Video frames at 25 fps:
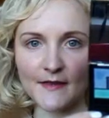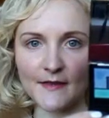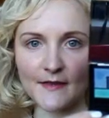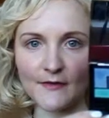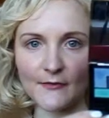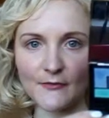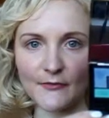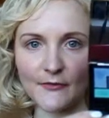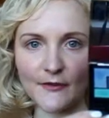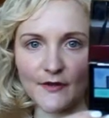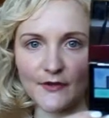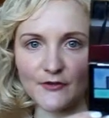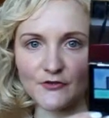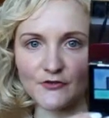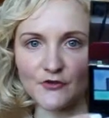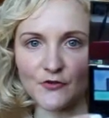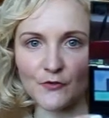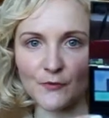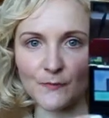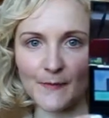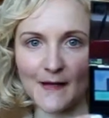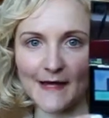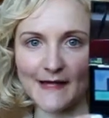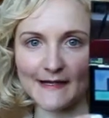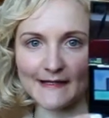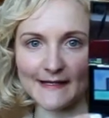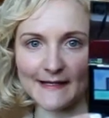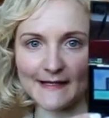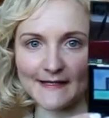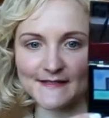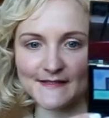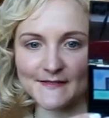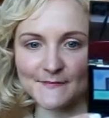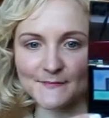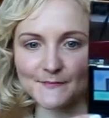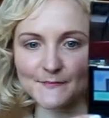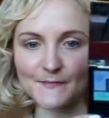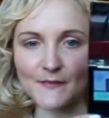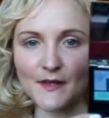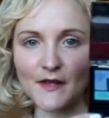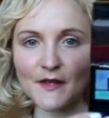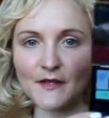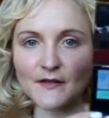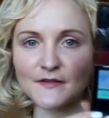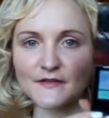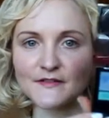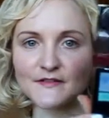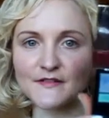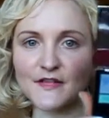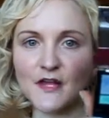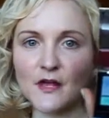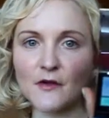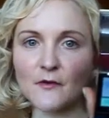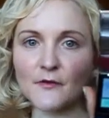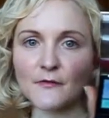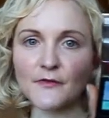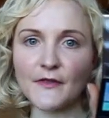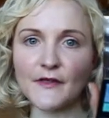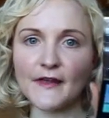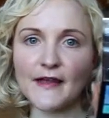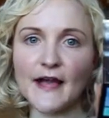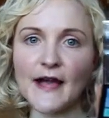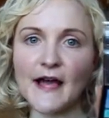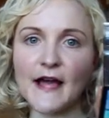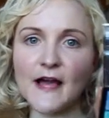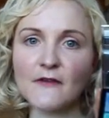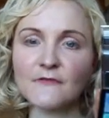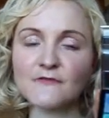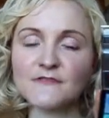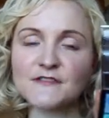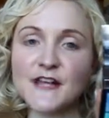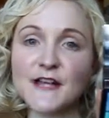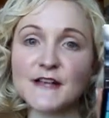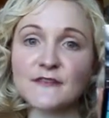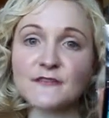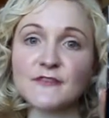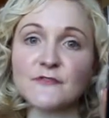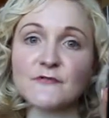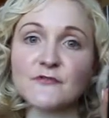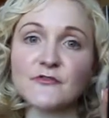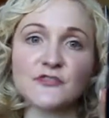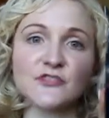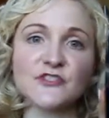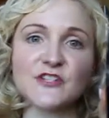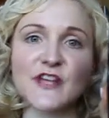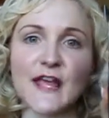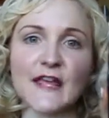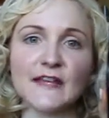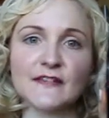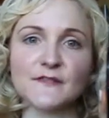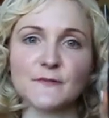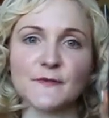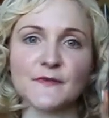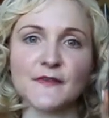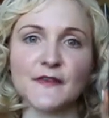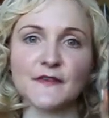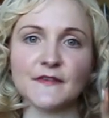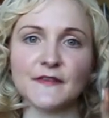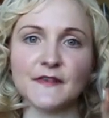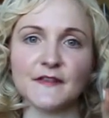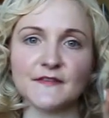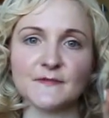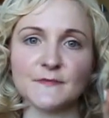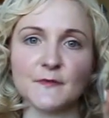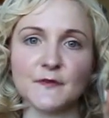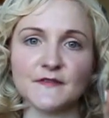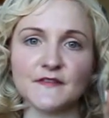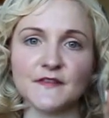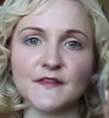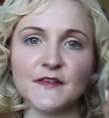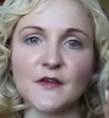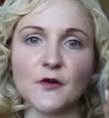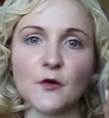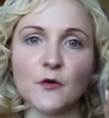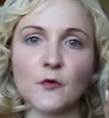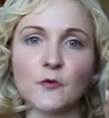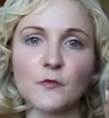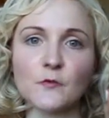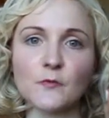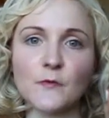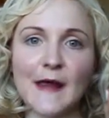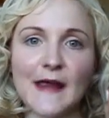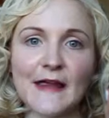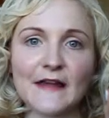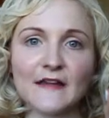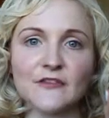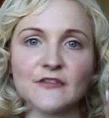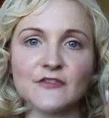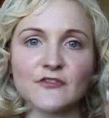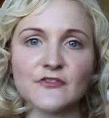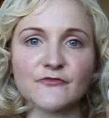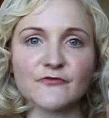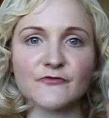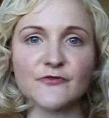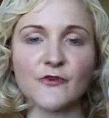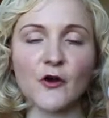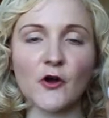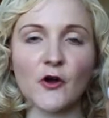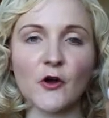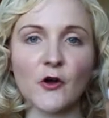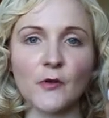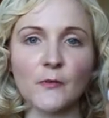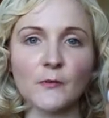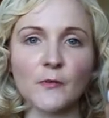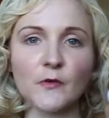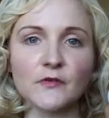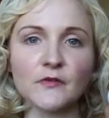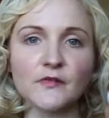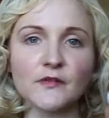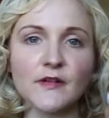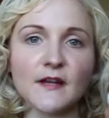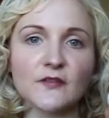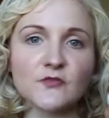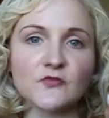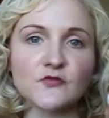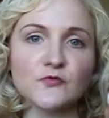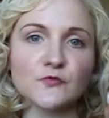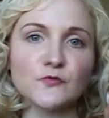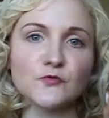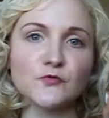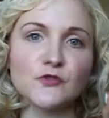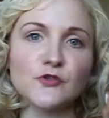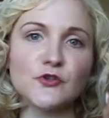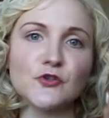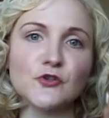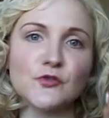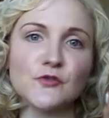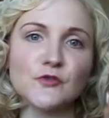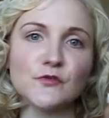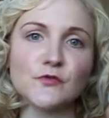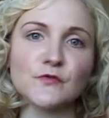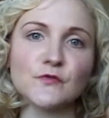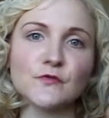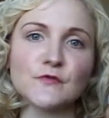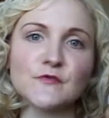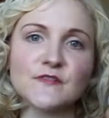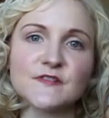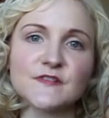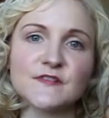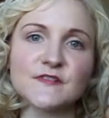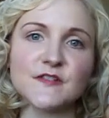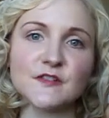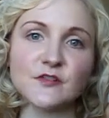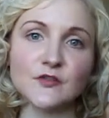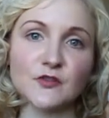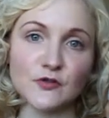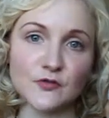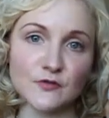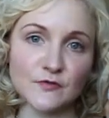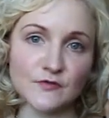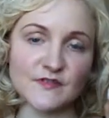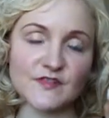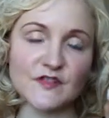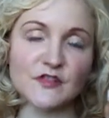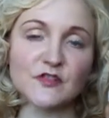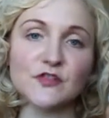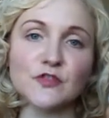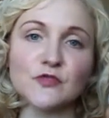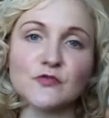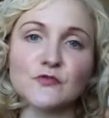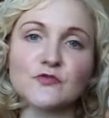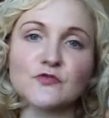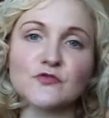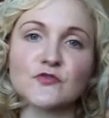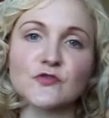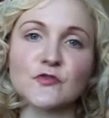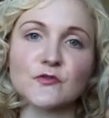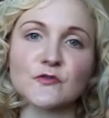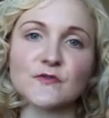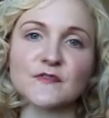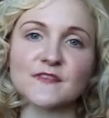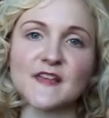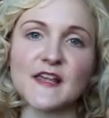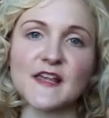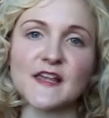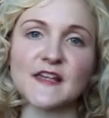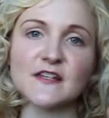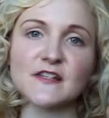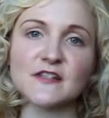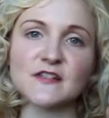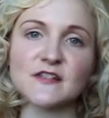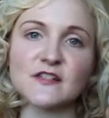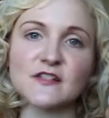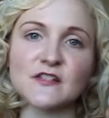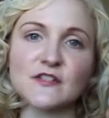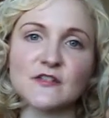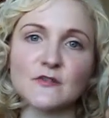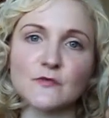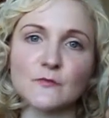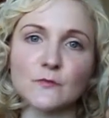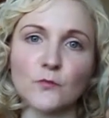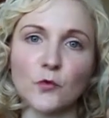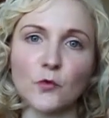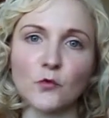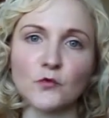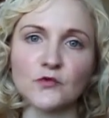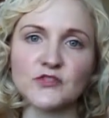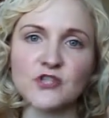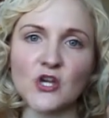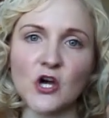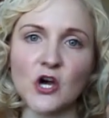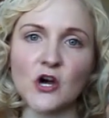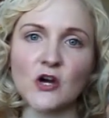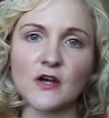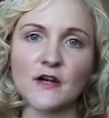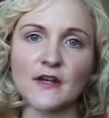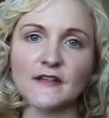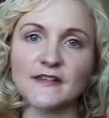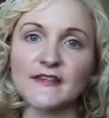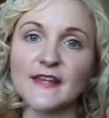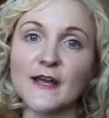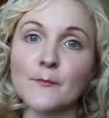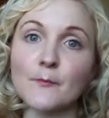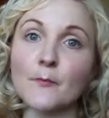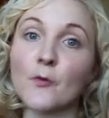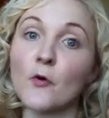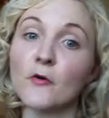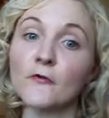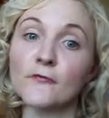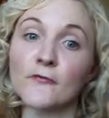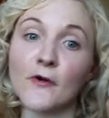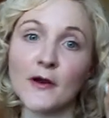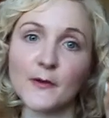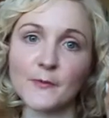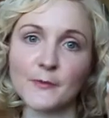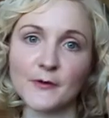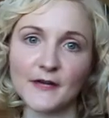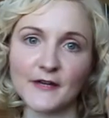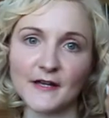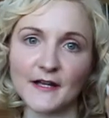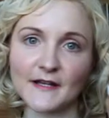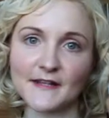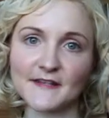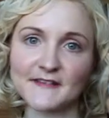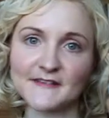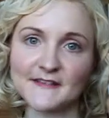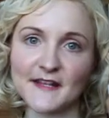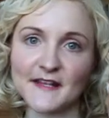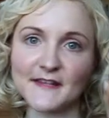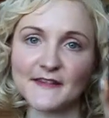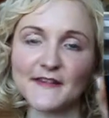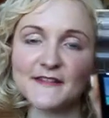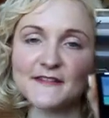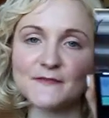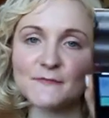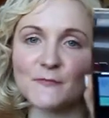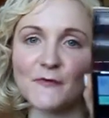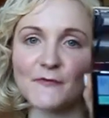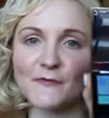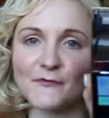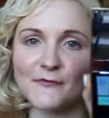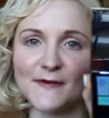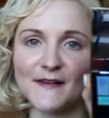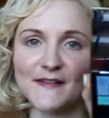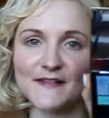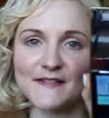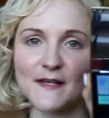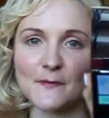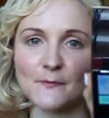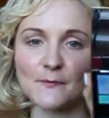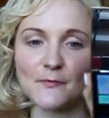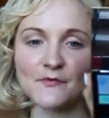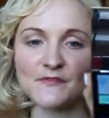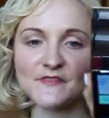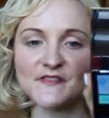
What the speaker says: is the Couture palette. So they have 10 different shades within this one, so they all range from natural nudes and neutrals into more dark and then more vibrant colours like this one, for example.